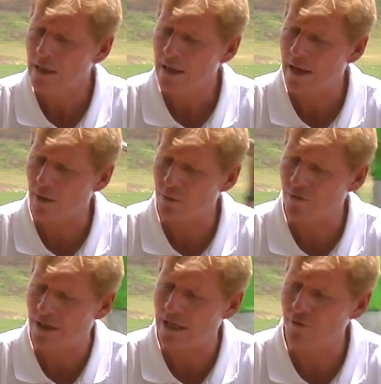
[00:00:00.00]
And we've
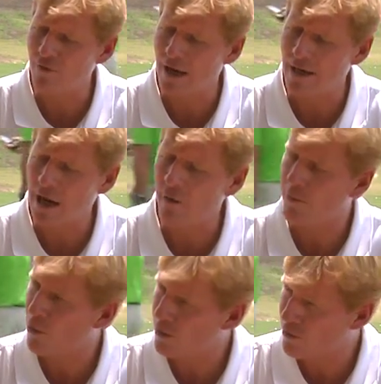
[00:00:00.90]
identified how
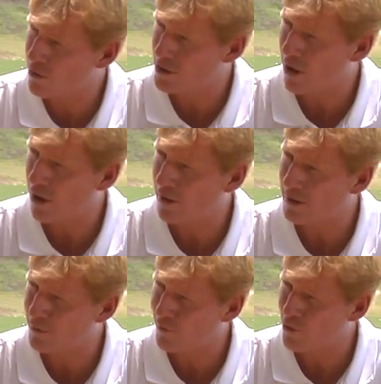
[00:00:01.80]
important those are
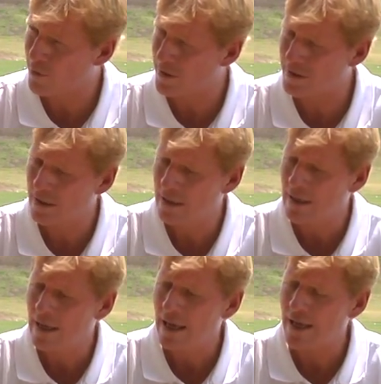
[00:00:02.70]
in performance.
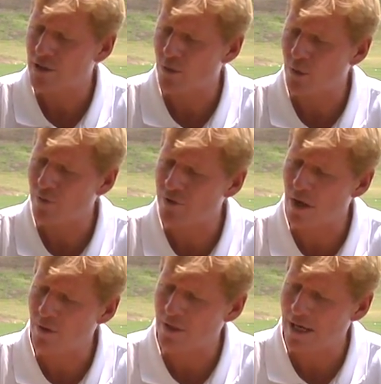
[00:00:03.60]
And so what we've
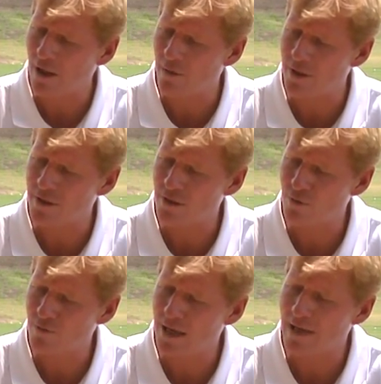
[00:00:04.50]
done with the Elements is
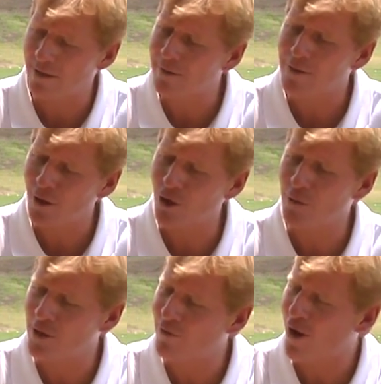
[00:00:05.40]
we've taken a little
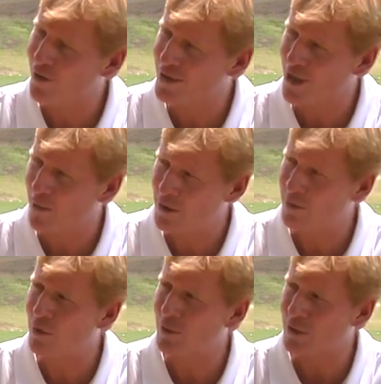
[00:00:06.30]
bit of all these elements
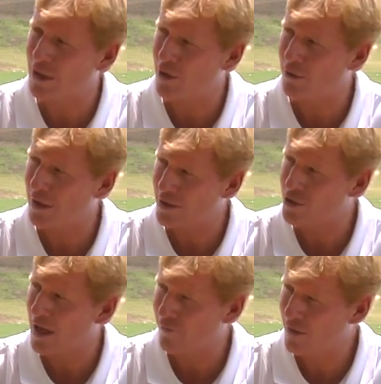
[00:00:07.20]
and put them together in a
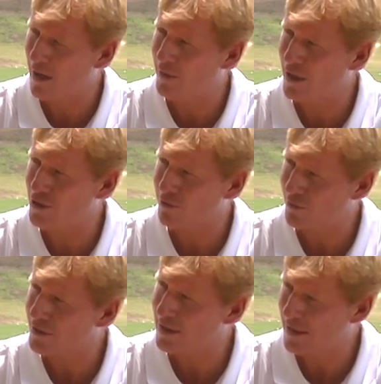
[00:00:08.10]
shaft combination
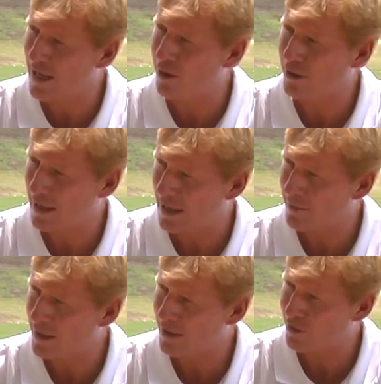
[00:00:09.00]
of DK, RK, and
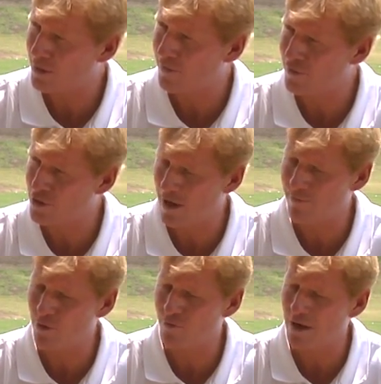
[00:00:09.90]
MK, the three different
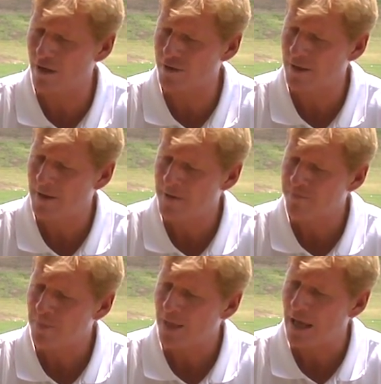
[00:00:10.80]
shaft profiles,
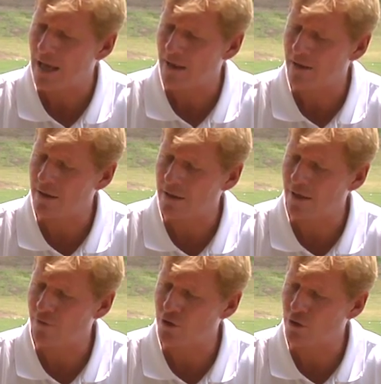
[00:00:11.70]
and
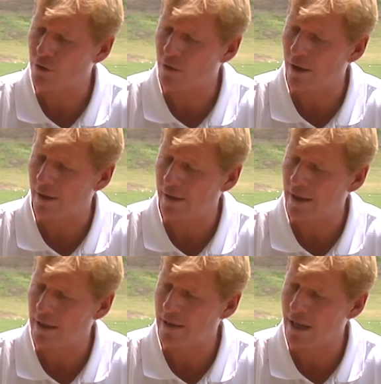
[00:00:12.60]
given you
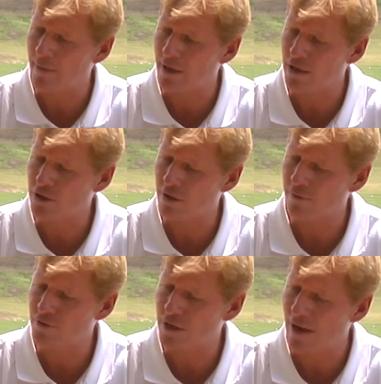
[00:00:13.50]
a combination
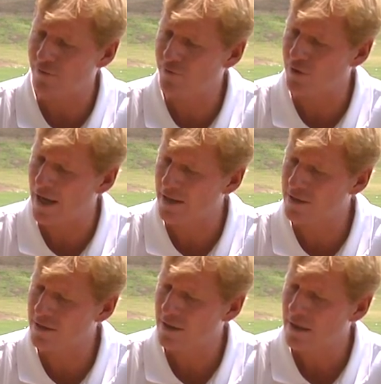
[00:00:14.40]
of shaft flex,